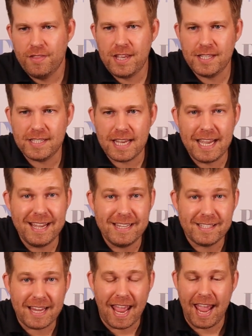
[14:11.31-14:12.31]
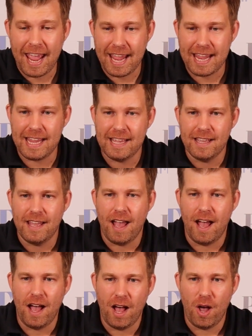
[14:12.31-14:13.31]
this is a
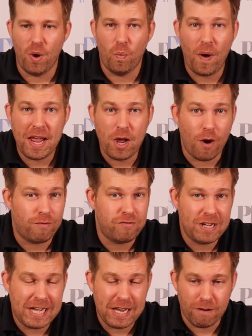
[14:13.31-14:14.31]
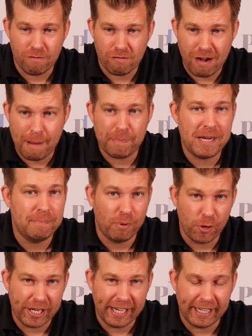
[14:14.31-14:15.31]
way of really rapid
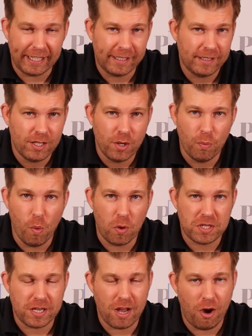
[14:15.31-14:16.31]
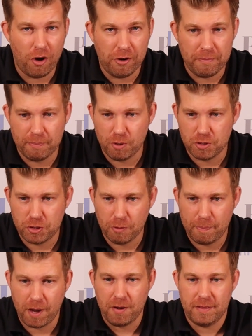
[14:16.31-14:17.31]
boiling water on board
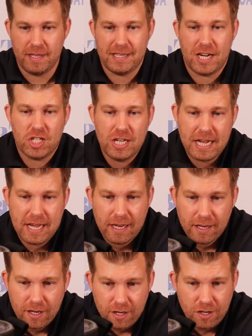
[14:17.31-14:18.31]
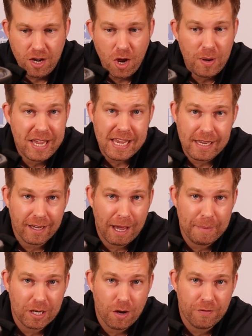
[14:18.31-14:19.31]
your boat. There's actually no heat
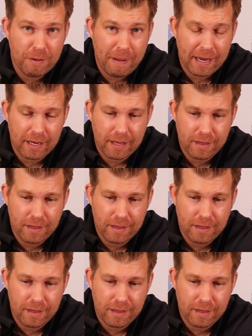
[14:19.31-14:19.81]
coming off the back,